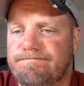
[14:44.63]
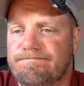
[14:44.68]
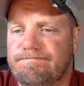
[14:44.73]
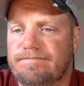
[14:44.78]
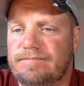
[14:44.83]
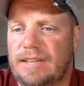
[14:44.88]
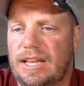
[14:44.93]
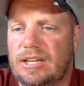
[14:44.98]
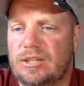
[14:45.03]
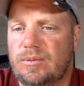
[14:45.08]

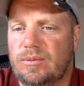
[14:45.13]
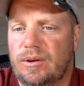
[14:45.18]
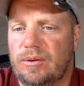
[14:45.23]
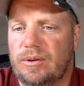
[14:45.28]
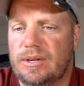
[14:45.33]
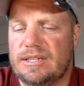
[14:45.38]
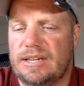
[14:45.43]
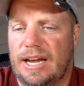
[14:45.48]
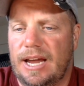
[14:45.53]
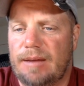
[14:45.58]
They just want a
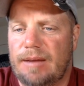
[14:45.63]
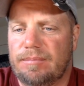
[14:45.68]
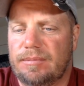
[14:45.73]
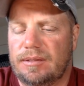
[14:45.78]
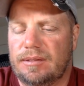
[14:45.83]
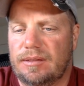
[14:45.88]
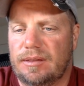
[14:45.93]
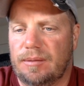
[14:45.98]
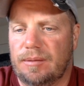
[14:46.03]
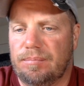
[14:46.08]
reason to hype
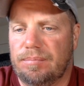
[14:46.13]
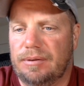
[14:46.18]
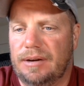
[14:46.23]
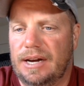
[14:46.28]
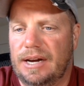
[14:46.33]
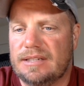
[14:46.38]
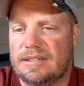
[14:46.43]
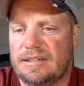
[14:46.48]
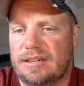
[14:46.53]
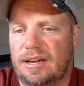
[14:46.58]
the
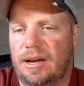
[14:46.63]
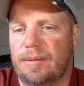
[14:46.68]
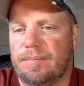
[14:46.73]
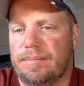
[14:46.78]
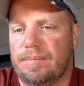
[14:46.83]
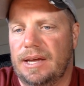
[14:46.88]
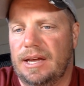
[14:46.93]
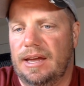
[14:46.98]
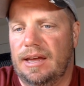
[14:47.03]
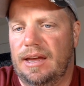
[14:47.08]
price up.
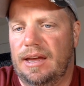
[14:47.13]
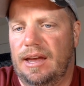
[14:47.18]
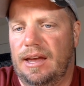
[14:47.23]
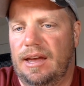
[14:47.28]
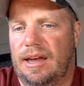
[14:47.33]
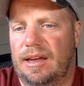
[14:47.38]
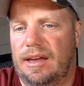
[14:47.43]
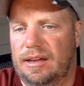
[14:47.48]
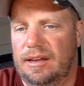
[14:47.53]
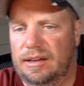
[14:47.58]

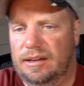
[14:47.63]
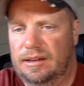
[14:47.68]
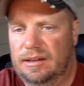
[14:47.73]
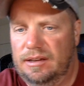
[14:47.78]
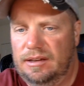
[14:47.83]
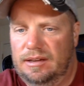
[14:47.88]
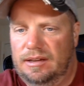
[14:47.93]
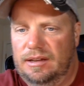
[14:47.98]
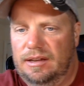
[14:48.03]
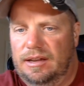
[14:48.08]

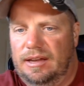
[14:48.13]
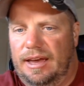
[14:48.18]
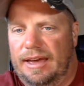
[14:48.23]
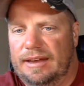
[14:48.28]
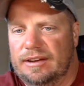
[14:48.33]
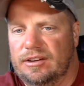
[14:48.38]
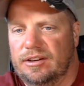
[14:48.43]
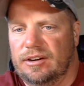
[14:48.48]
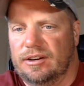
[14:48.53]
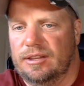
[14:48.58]

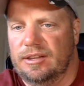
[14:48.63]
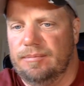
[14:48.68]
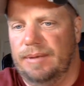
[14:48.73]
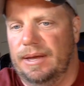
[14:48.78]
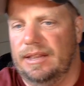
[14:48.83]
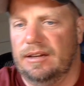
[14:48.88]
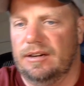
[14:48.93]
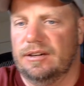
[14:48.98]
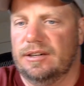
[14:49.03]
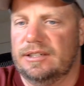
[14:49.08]
Edgar the
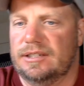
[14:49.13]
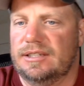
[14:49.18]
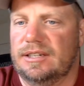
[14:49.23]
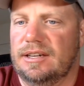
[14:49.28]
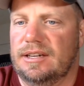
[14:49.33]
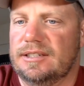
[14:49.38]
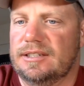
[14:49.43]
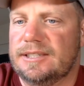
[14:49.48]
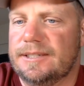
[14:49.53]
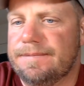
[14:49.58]
Meddler
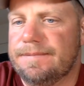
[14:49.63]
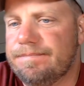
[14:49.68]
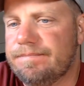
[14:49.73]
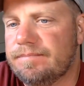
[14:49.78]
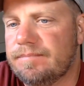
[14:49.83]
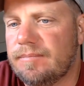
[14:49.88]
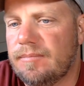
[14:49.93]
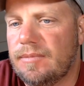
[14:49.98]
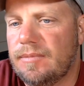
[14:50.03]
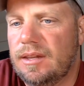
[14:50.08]
says,
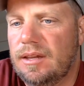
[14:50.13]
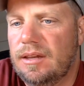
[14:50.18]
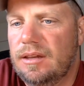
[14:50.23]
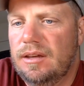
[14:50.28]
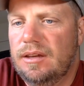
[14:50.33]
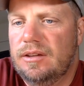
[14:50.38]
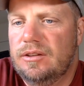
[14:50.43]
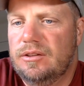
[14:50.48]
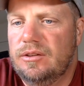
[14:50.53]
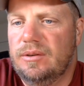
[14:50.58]

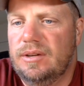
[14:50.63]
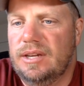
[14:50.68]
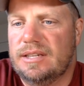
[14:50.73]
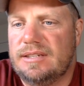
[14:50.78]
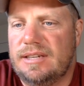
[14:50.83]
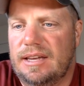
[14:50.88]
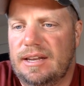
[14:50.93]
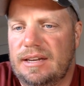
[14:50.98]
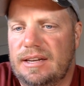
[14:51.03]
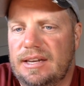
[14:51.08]
new
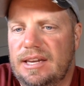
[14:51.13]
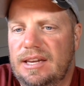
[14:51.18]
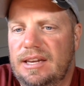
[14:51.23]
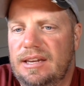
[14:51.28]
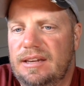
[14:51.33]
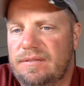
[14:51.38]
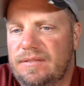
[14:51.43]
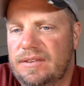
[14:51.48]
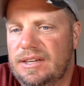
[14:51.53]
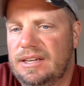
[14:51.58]
Nissan
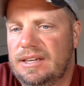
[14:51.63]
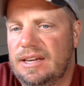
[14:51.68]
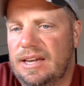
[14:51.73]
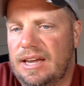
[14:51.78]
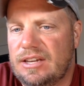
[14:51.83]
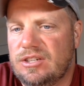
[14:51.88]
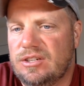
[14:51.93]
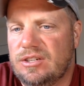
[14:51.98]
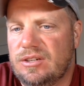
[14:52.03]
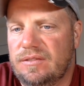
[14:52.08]
EV
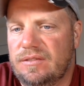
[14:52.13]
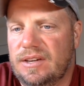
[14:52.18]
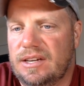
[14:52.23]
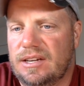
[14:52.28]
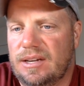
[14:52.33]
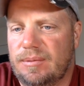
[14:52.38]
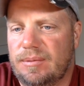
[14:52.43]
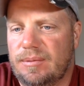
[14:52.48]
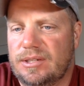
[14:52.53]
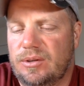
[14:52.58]
SUV
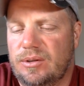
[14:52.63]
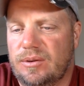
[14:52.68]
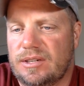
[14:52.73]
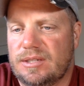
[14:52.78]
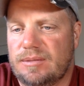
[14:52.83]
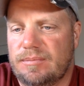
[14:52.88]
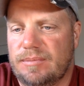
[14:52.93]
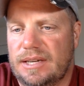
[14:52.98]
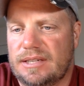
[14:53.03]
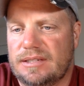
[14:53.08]
coming to, and it's
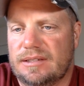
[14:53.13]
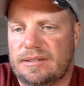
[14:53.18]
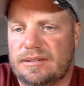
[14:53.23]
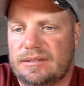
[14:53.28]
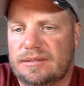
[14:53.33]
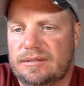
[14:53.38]
amazing.